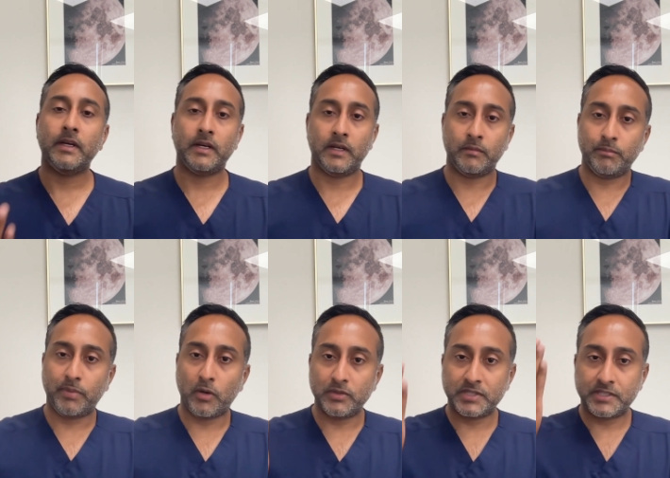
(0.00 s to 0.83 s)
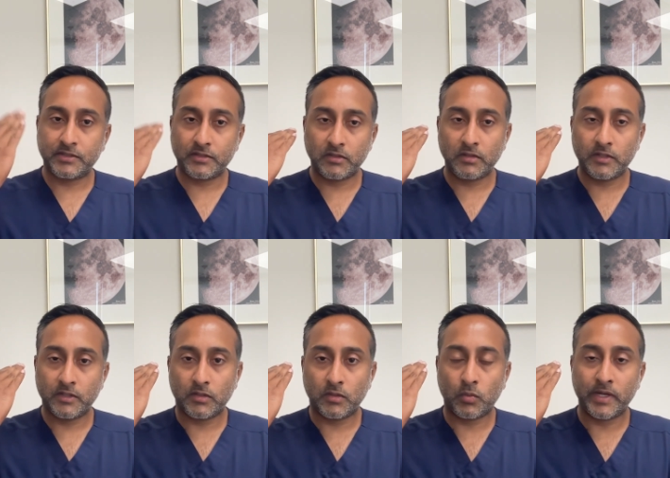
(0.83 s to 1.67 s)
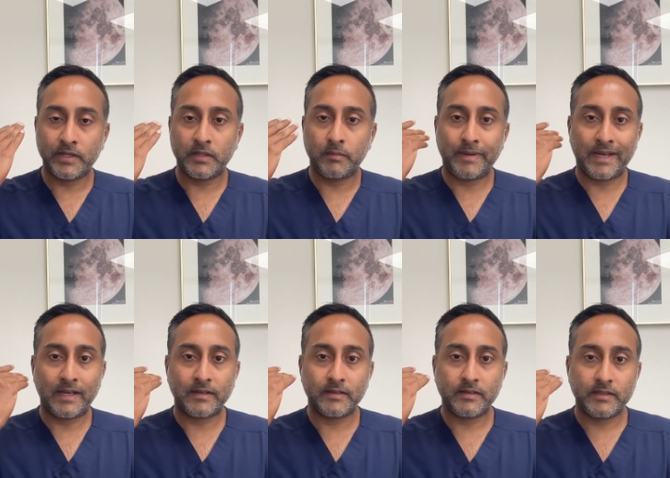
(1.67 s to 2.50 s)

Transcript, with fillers: and posteriorly or way in the back